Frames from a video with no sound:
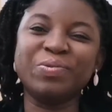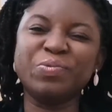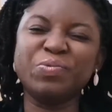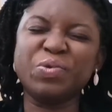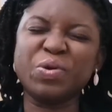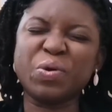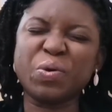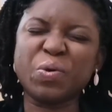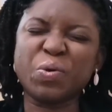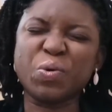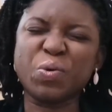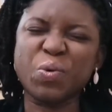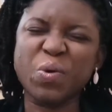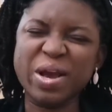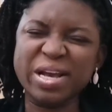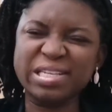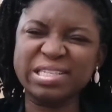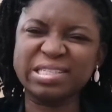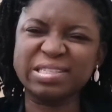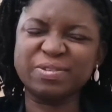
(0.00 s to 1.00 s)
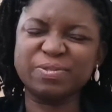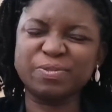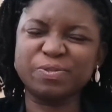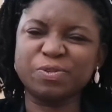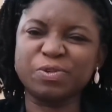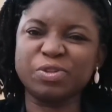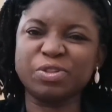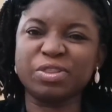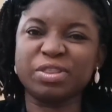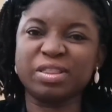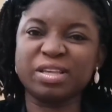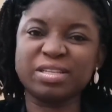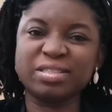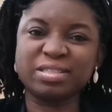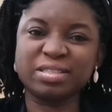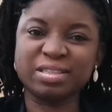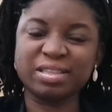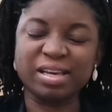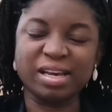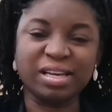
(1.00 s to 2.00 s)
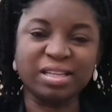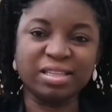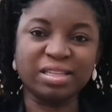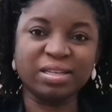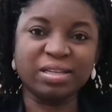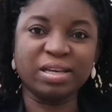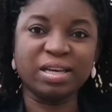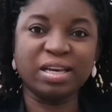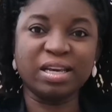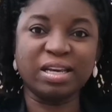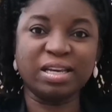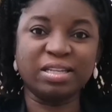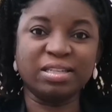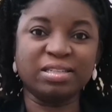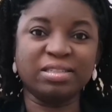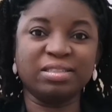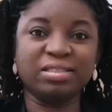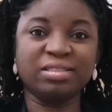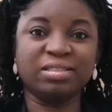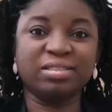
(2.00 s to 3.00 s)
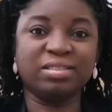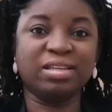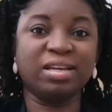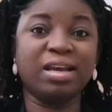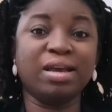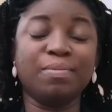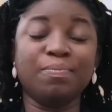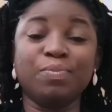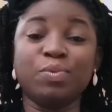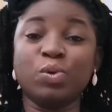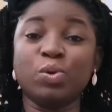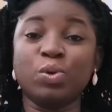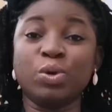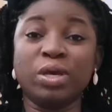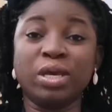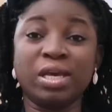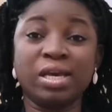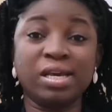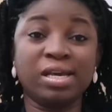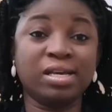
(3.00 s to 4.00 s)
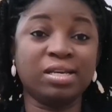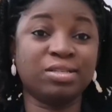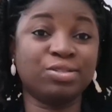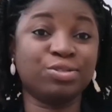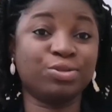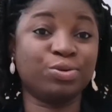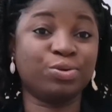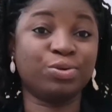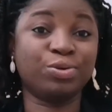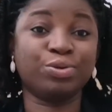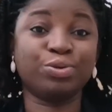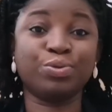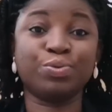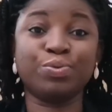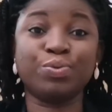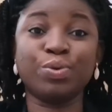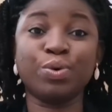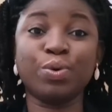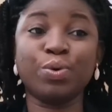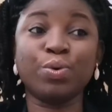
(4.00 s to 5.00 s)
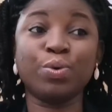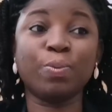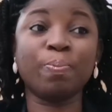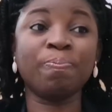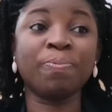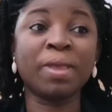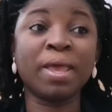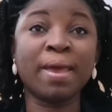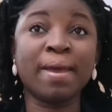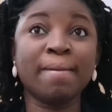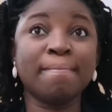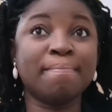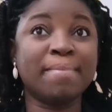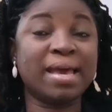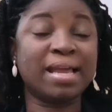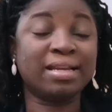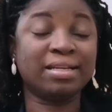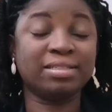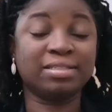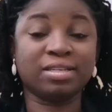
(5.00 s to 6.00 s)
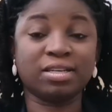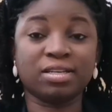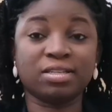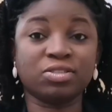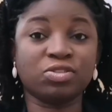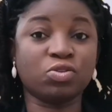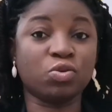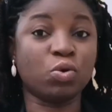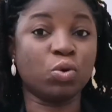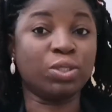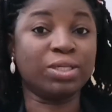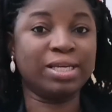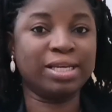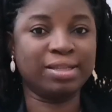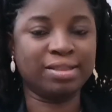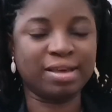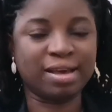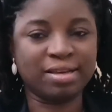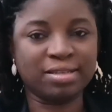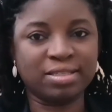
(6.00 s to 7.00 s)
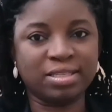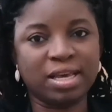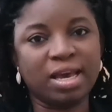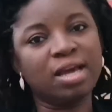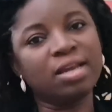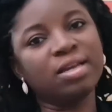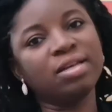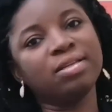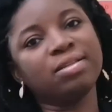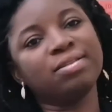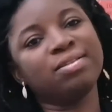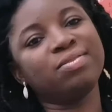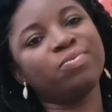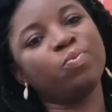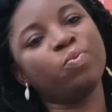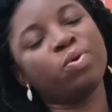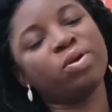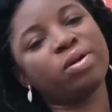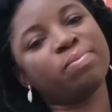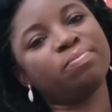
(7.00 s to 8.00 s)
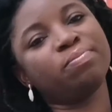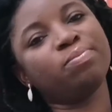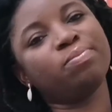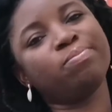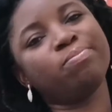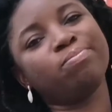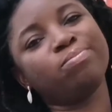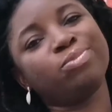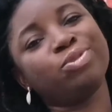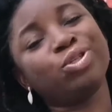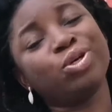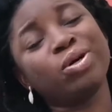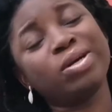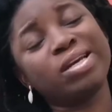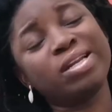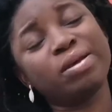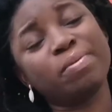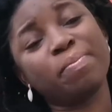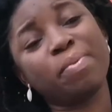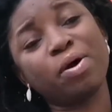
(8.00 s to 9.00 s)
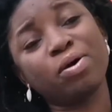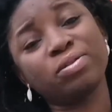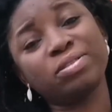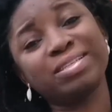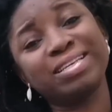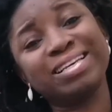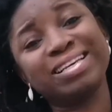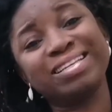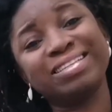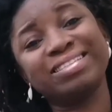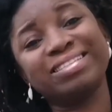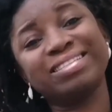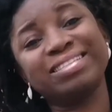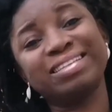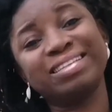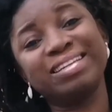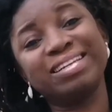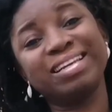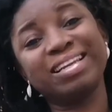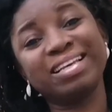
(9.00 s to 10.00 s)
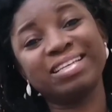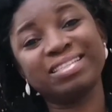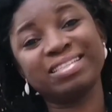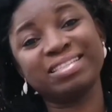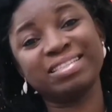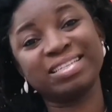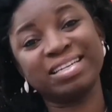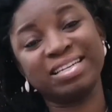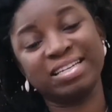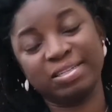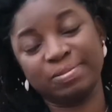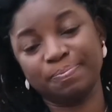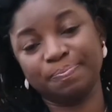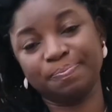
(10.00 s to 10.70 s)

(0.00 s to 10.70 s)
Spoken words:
request for this thing in the employees or the role managers or leaders, and what I'm talking about is listening.